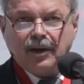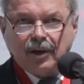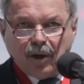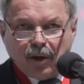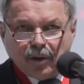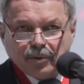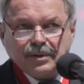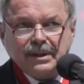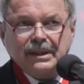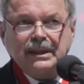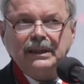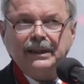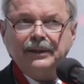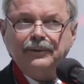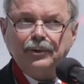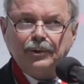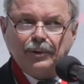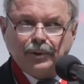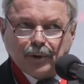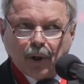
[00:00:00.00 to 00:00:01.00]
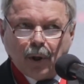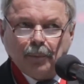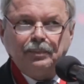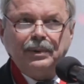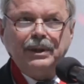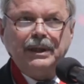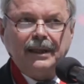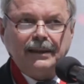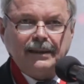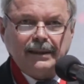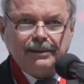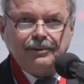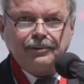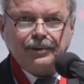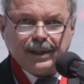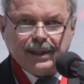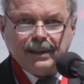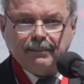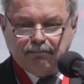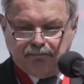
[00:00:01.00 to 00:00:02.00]
costly utopian
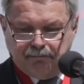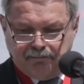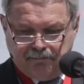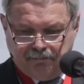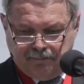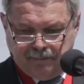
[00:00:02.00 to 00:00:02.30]
dream,